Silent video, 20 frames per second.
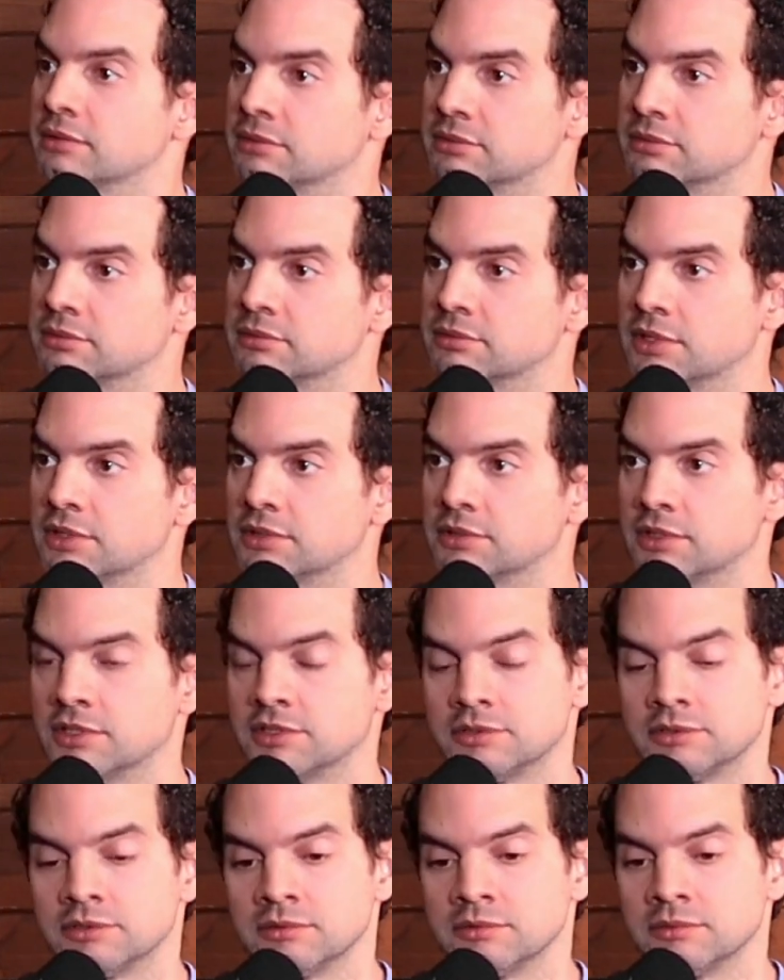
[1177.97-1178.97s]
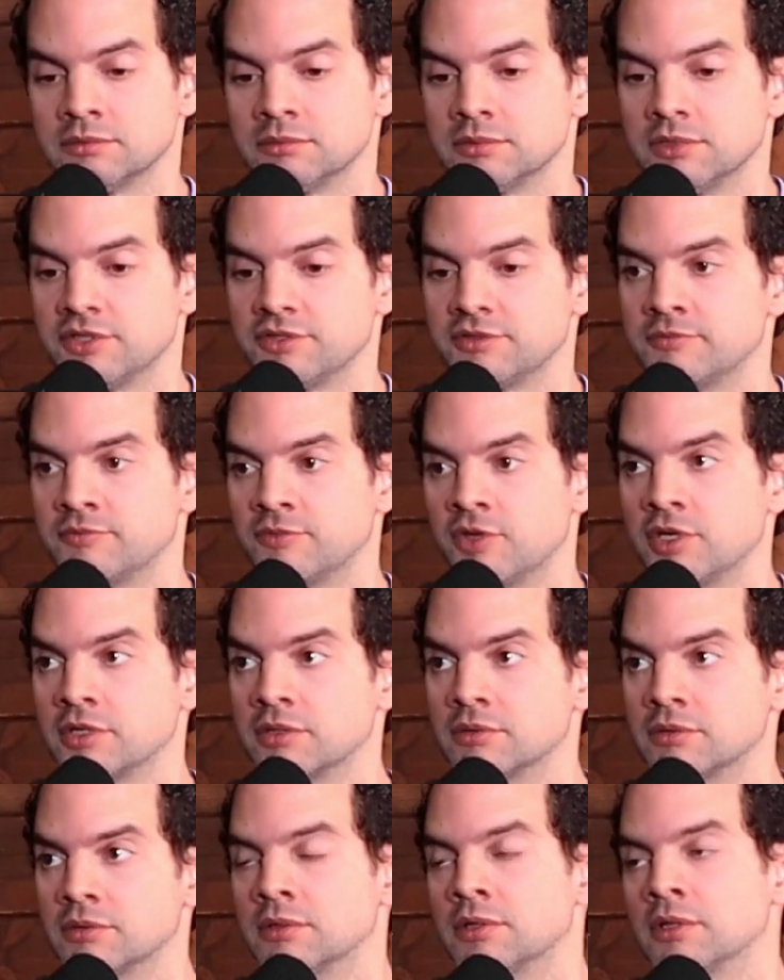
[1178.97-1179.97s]
Right.
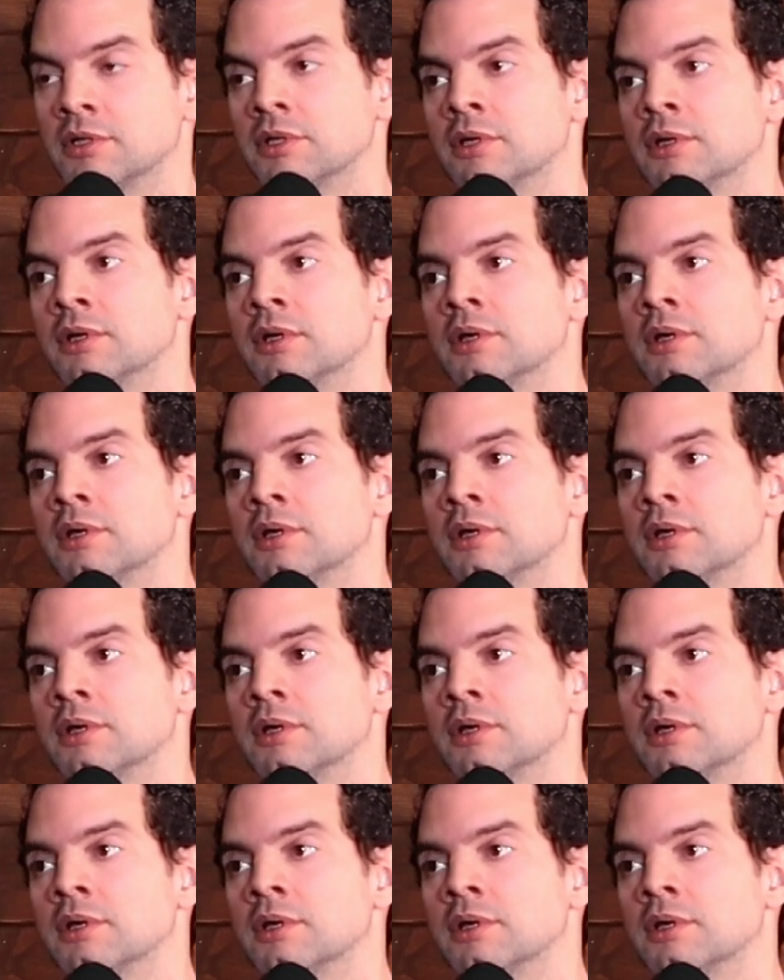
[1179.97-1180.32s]
In fact, we